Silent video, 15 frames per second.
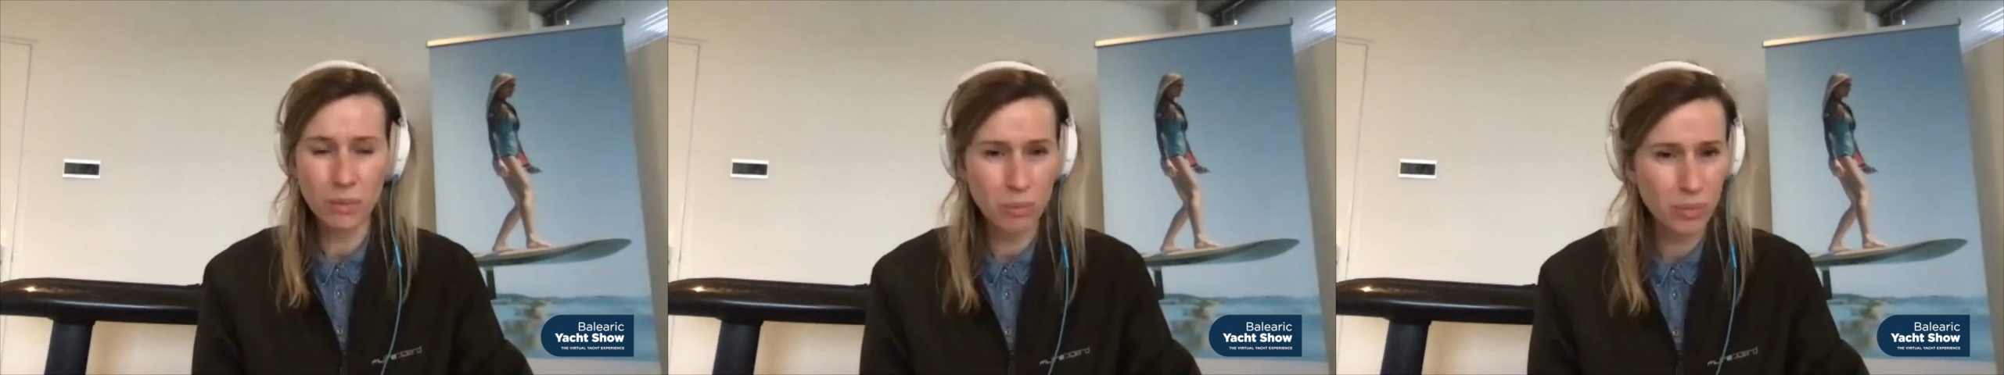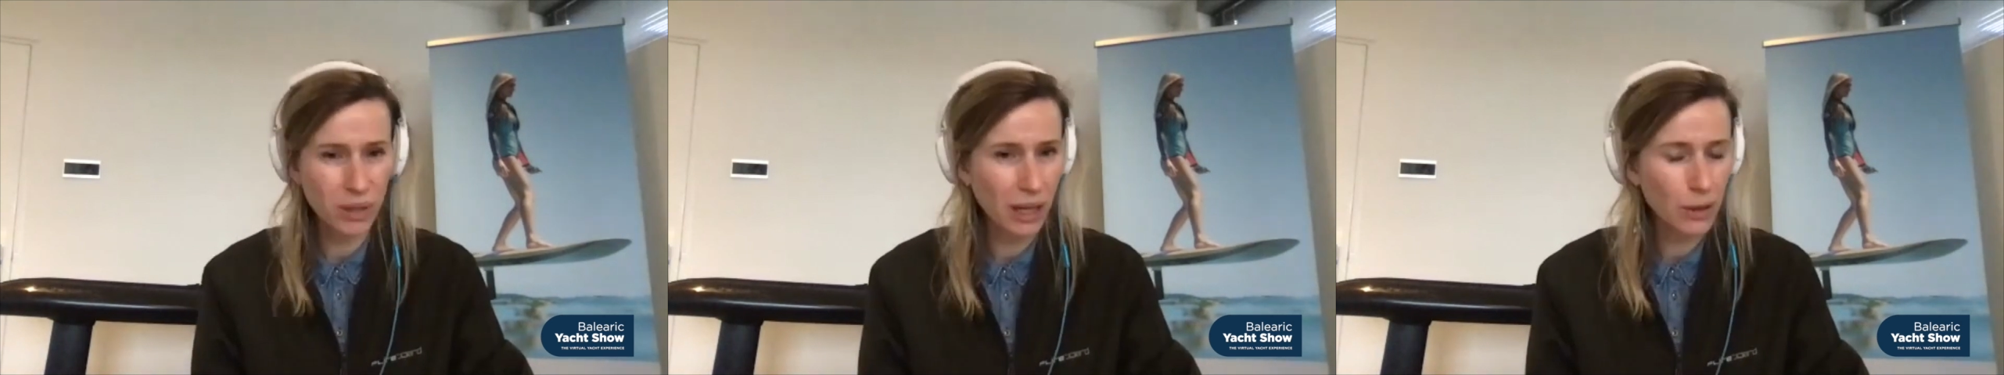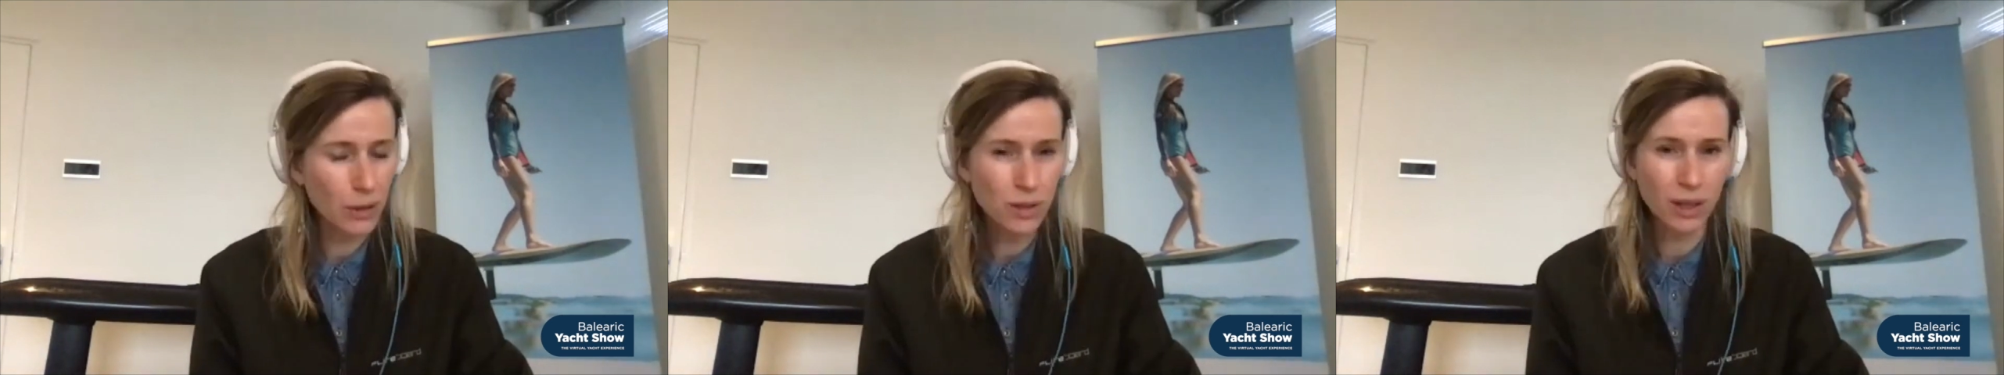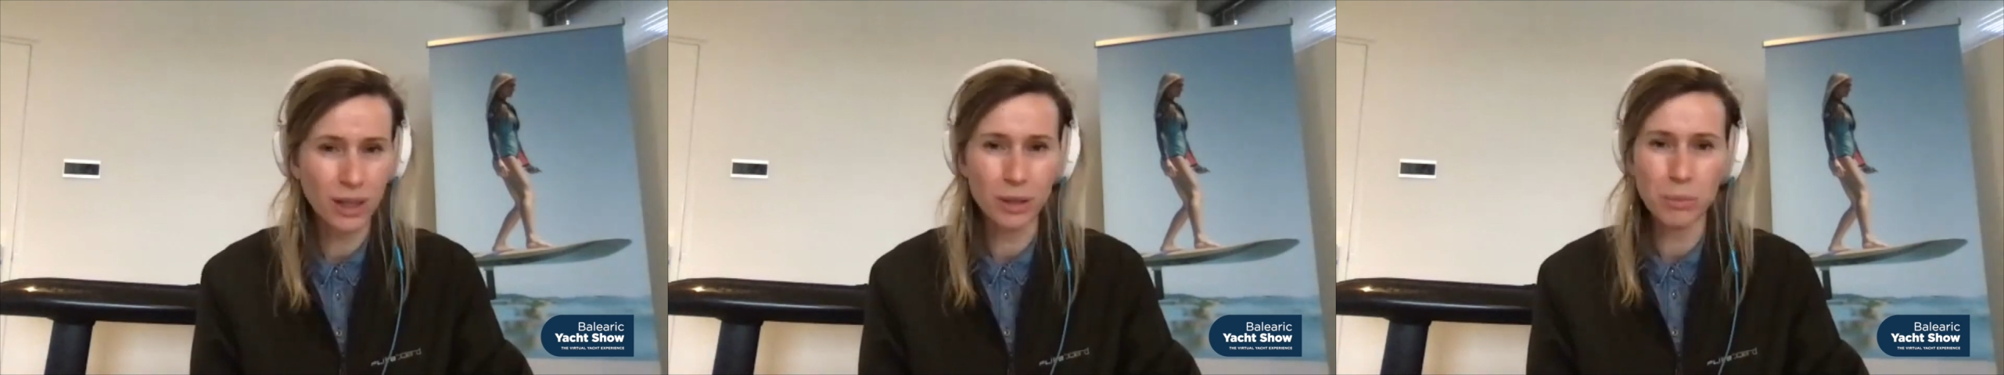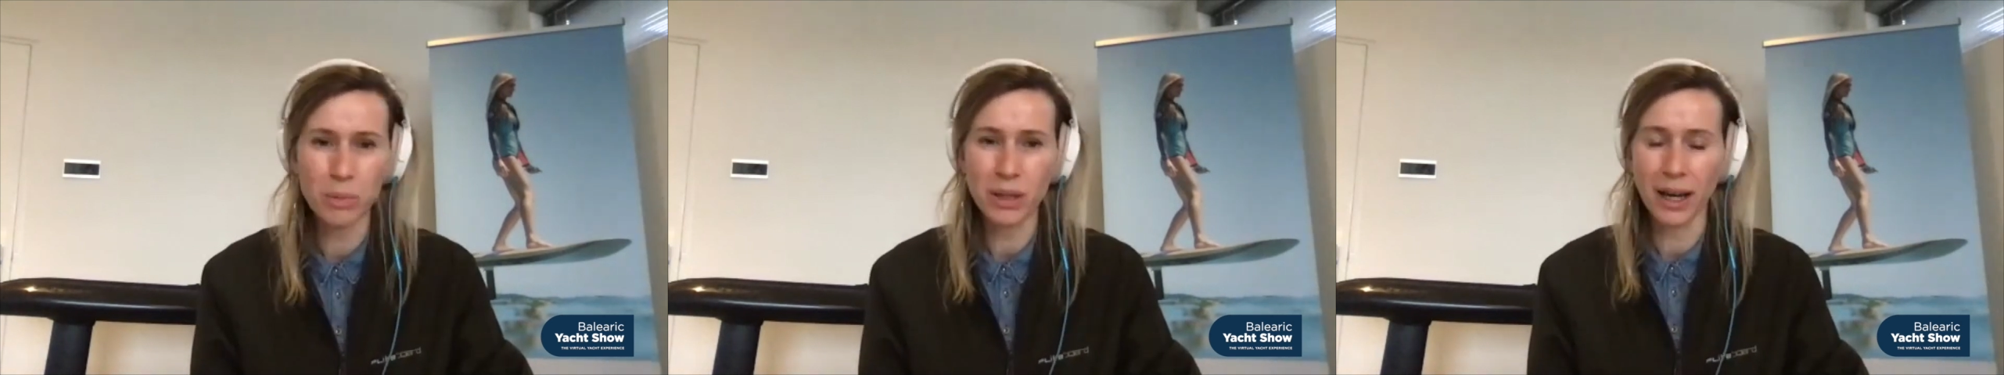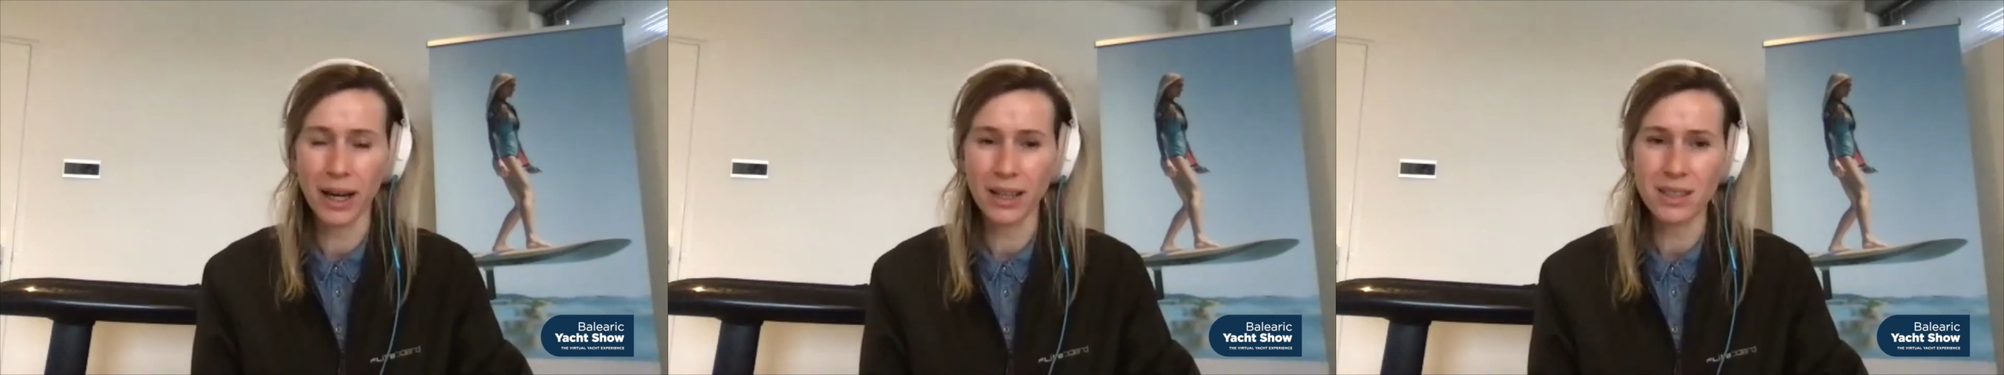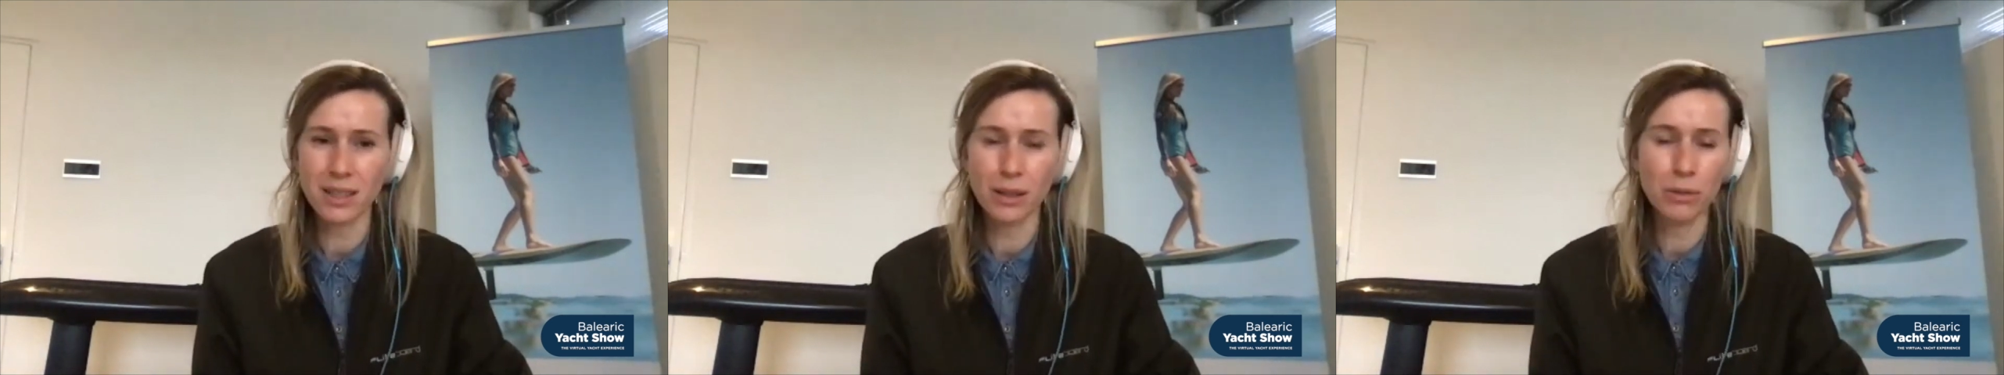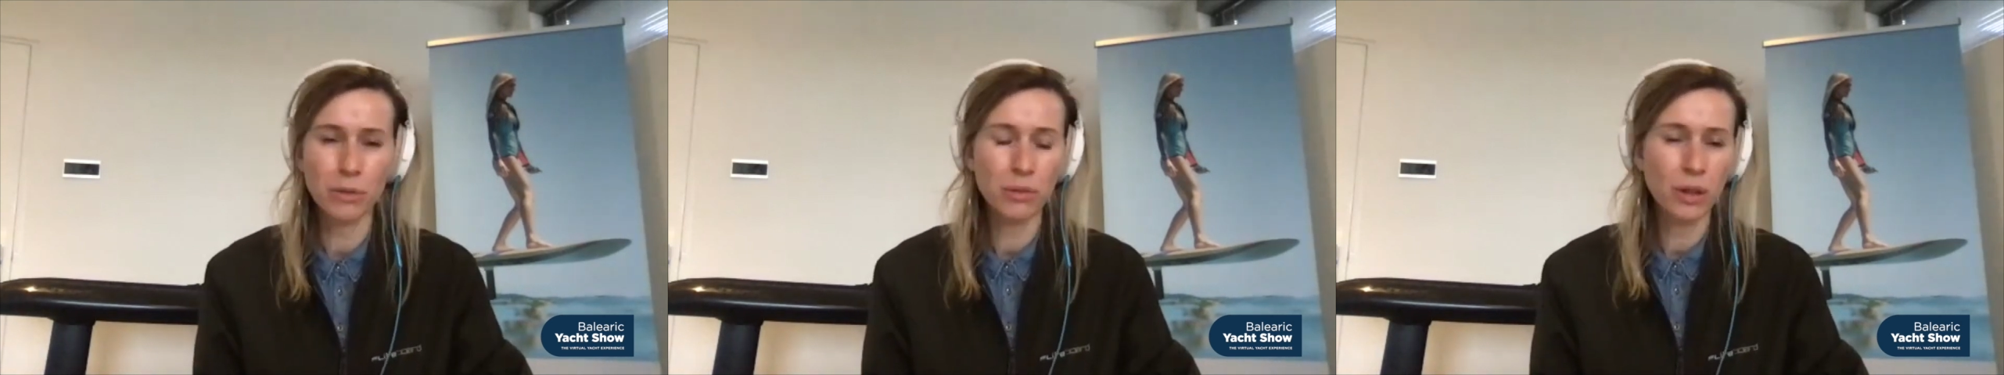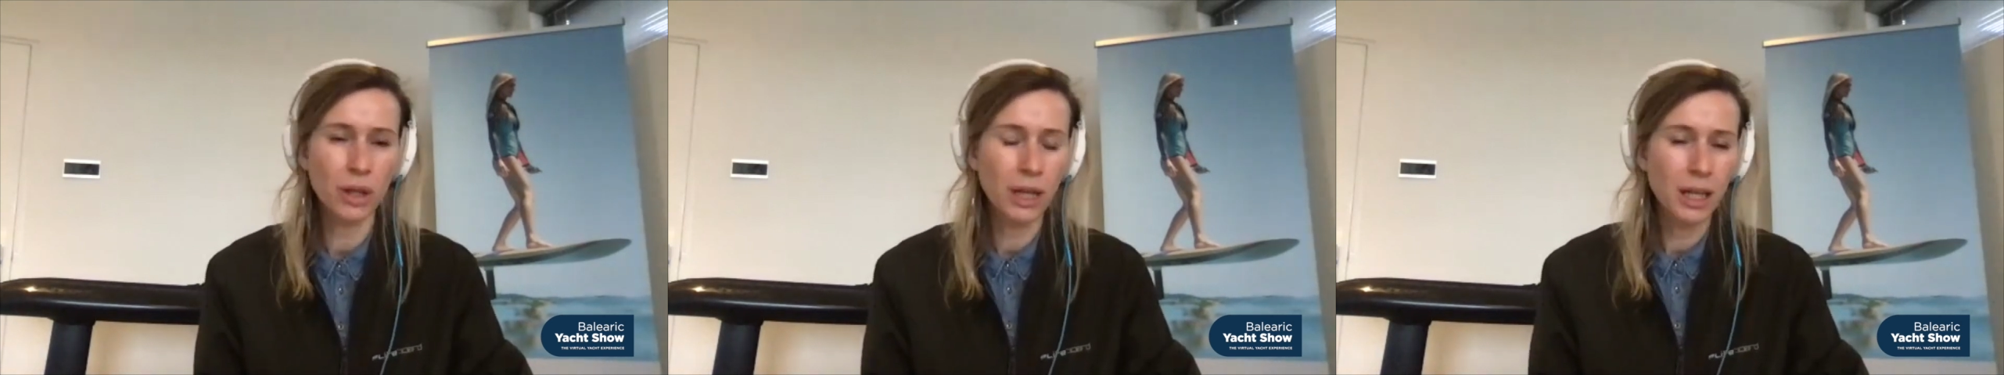be outside, be active,